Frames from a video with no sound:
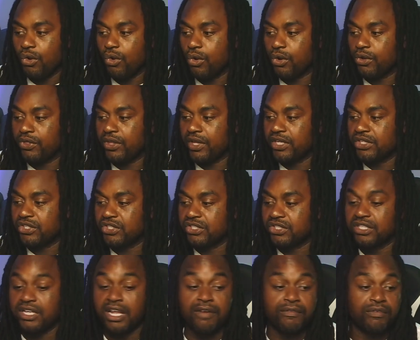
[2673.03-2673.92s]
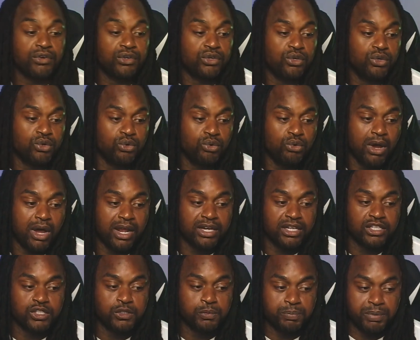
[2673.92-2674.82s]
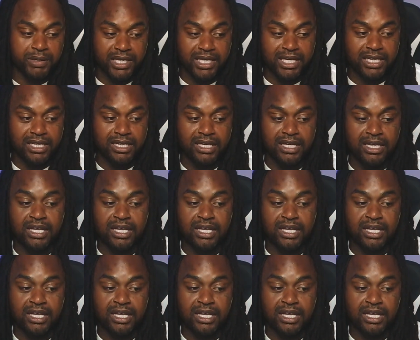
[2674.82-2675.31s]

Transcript: or they just never knew how to speak.